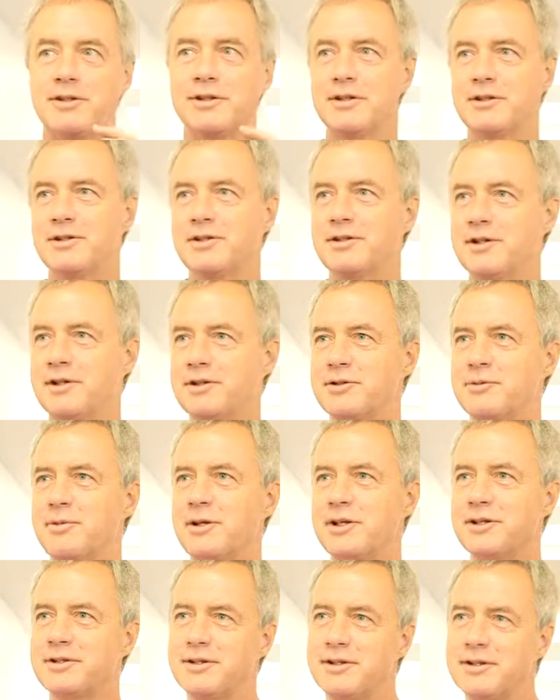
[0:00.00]
this is this
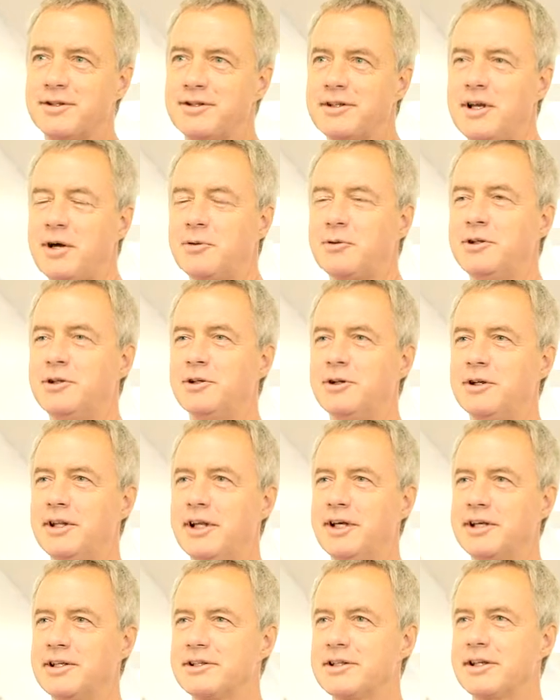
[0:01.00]
piece, this is how we're doing
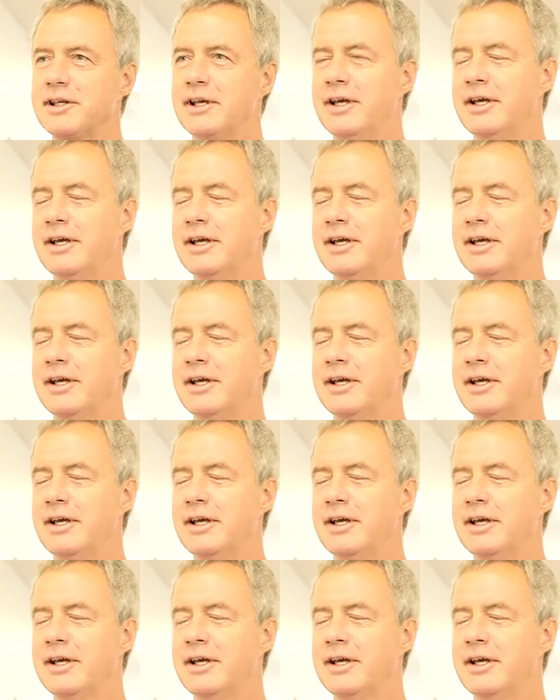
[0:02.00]
this,